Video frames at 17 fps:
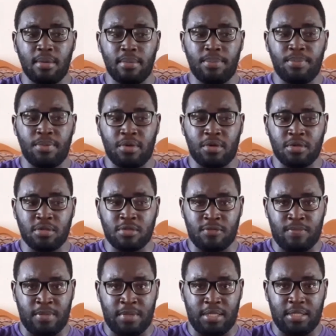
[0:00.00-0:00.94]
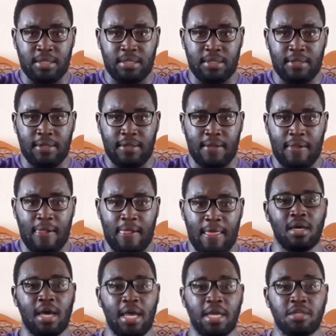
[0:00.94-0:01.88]
because of me.
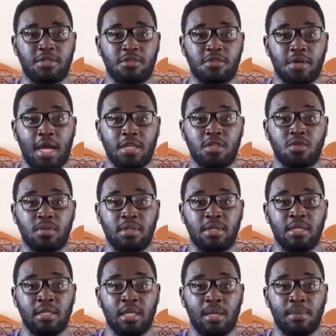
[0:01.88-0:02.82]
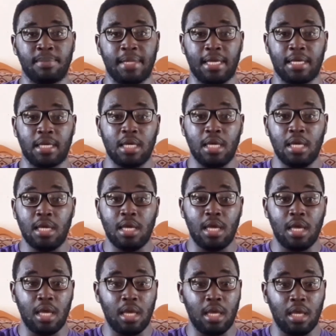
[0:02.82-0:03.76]
I tried to kneel him like,
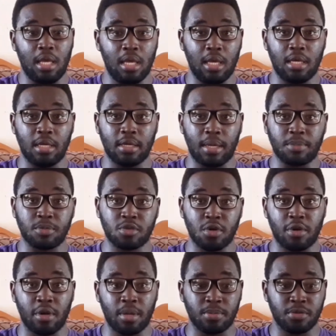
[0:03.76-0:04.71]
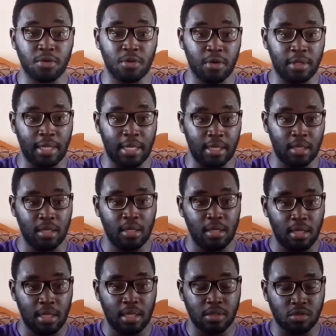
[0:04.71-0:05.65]
hey, I'm sorry, like,
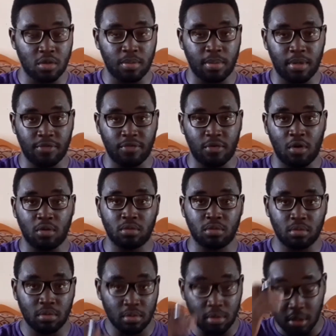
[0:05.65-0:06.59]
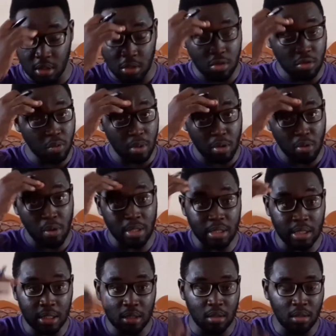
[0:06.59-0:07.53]
it's not my fault. You were running.